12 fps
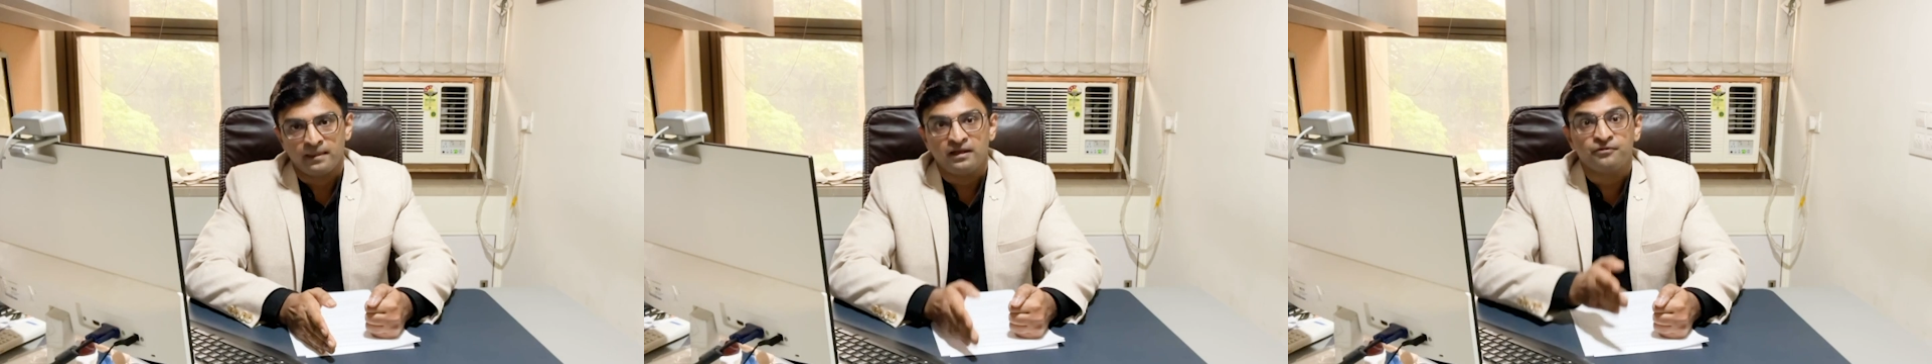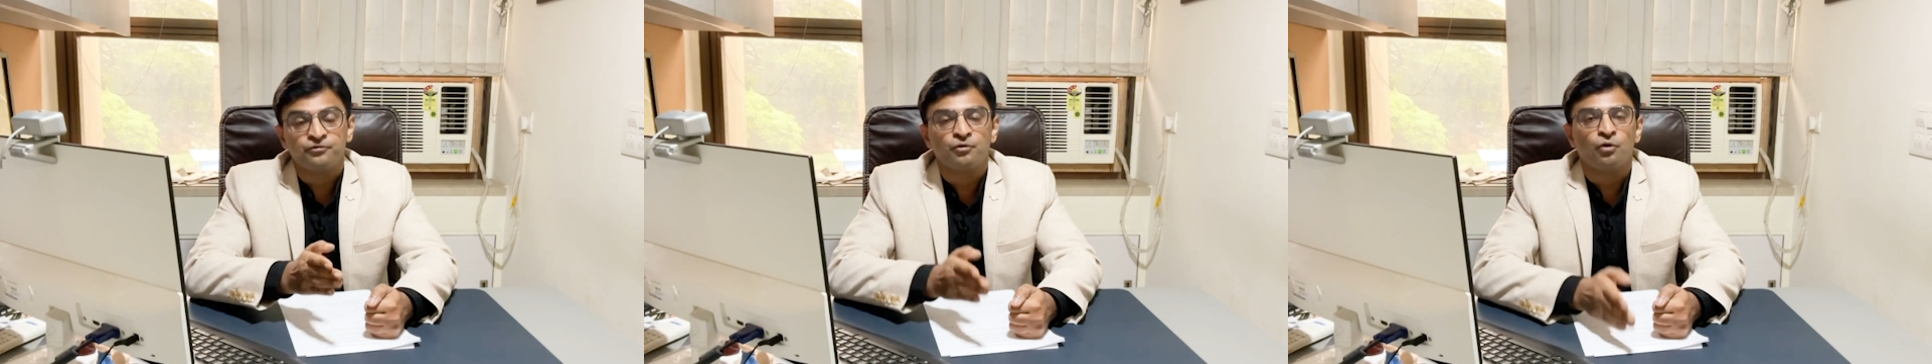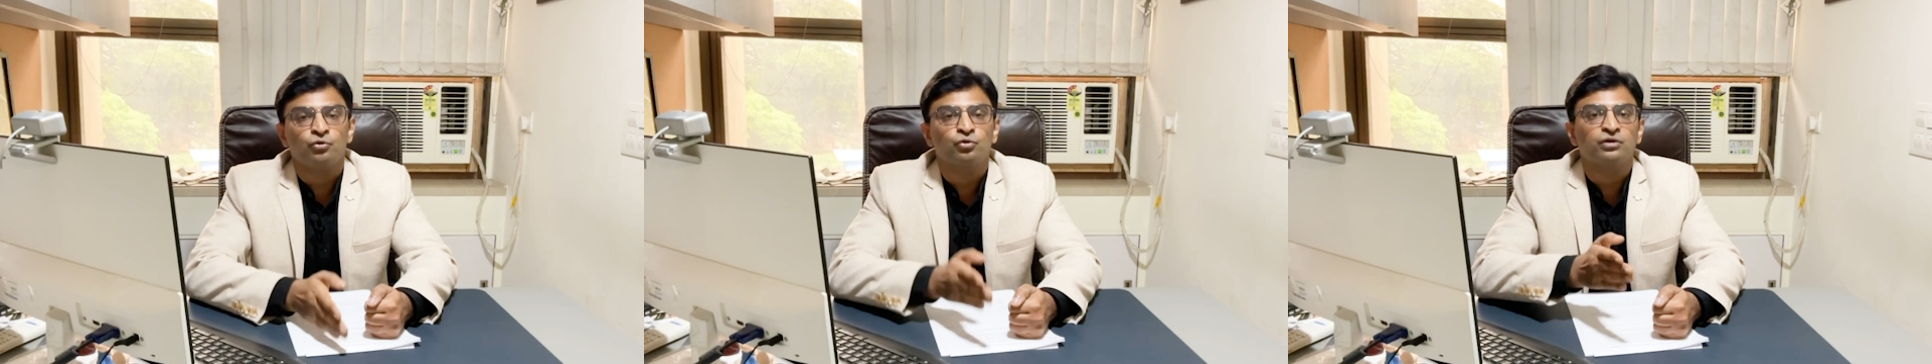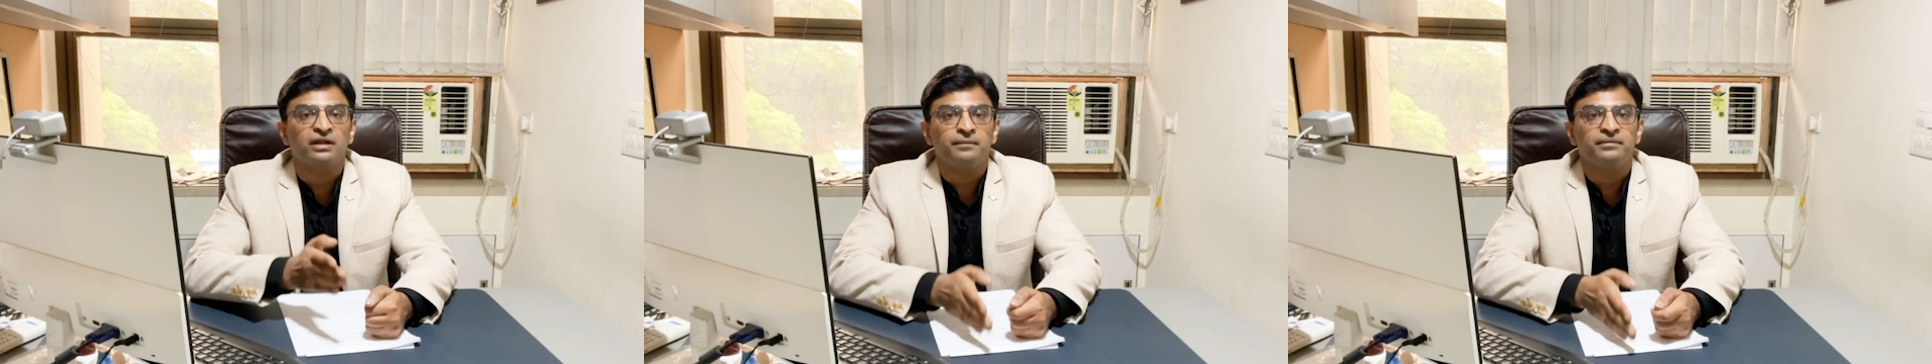if you want to
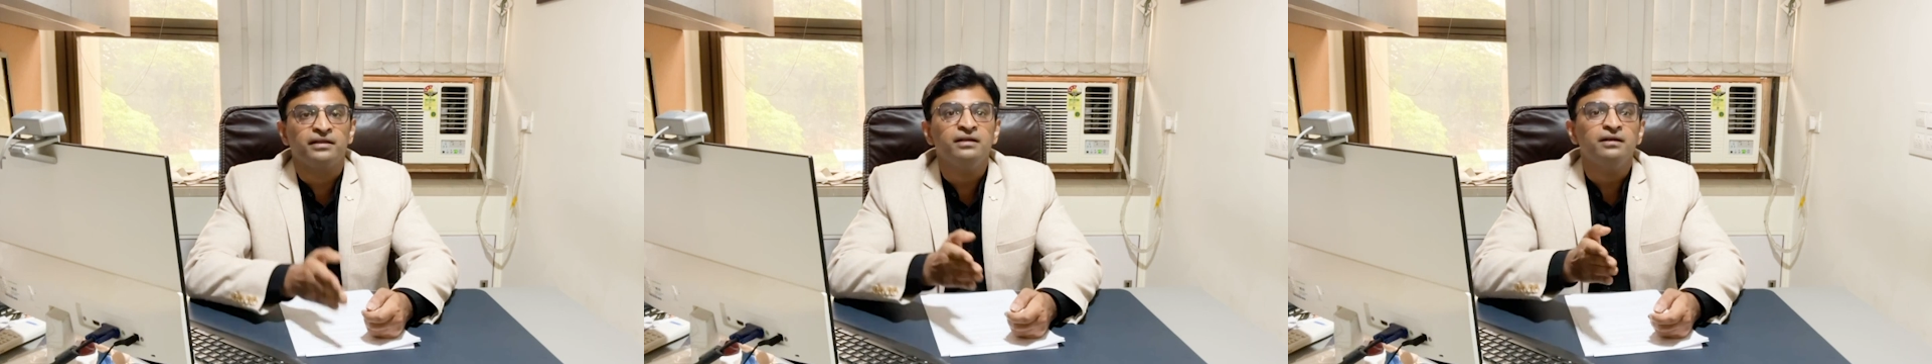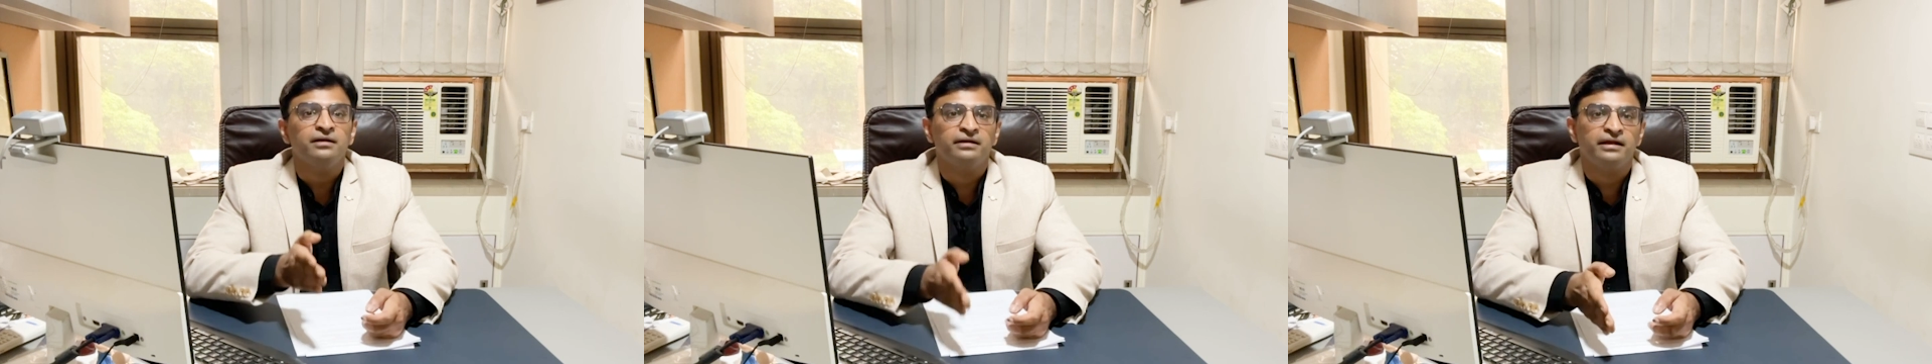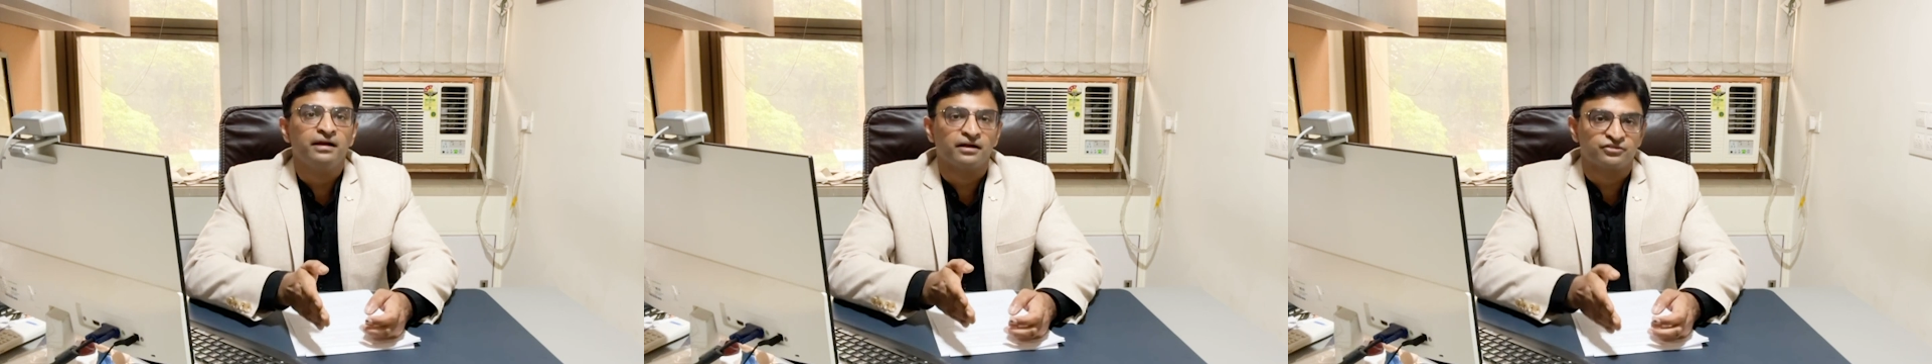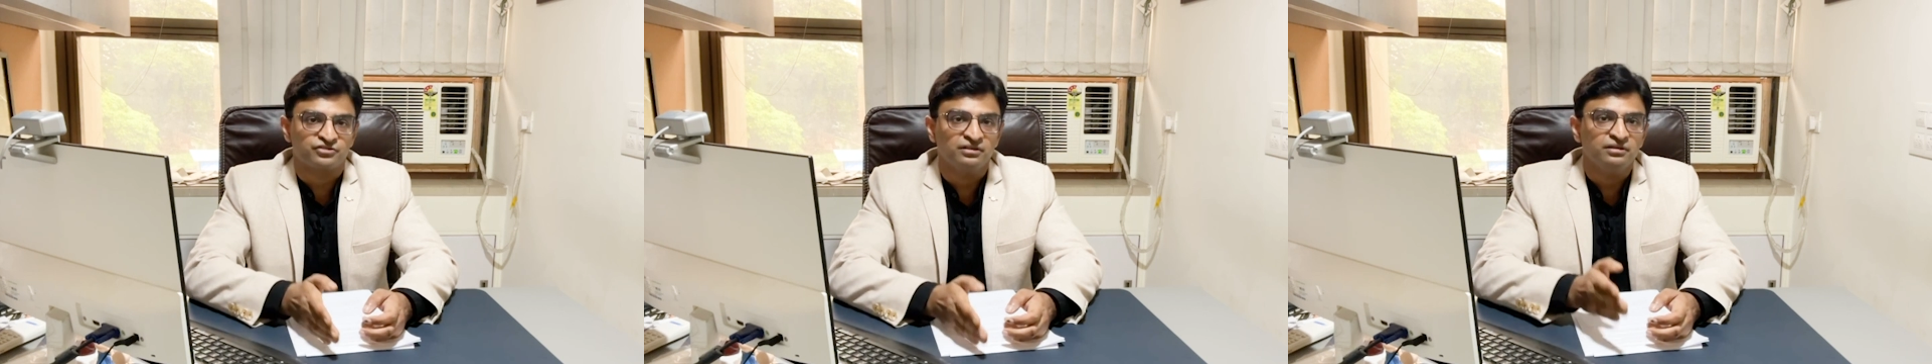claim the
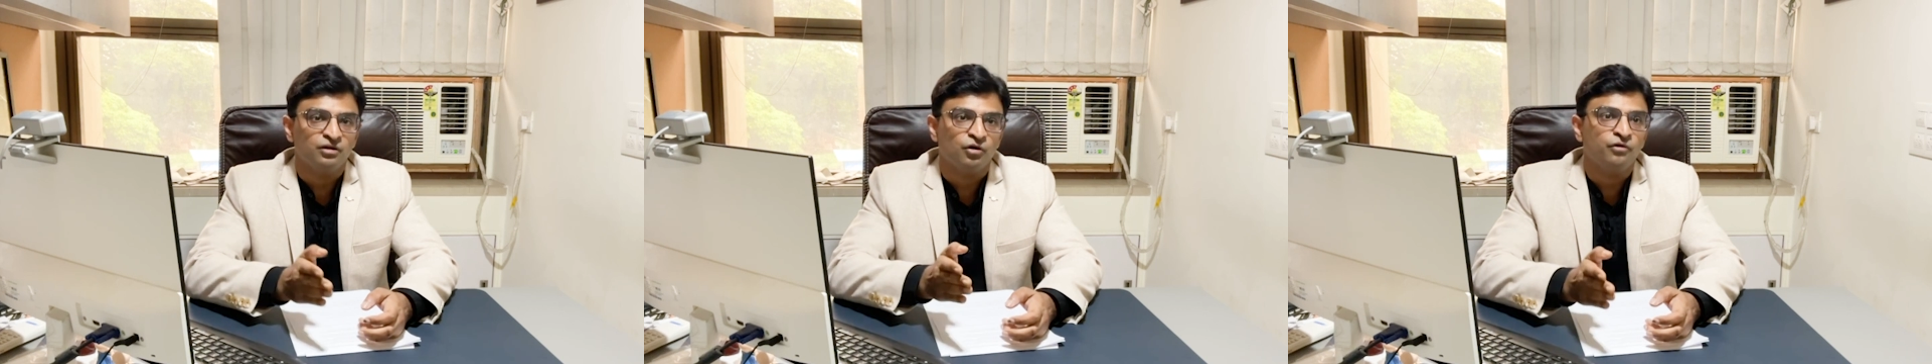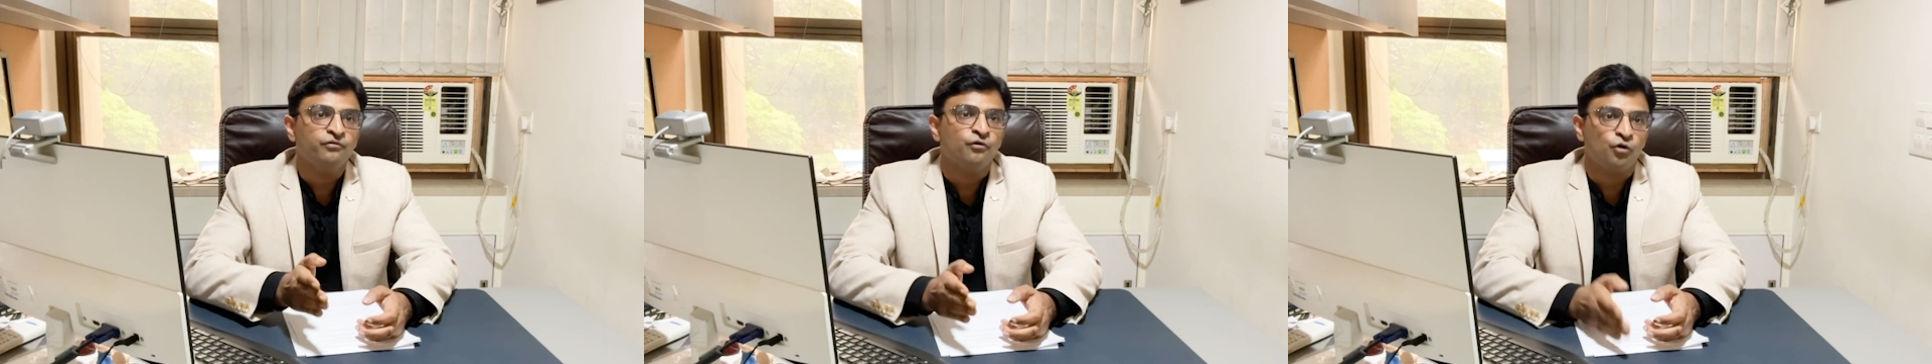deduction of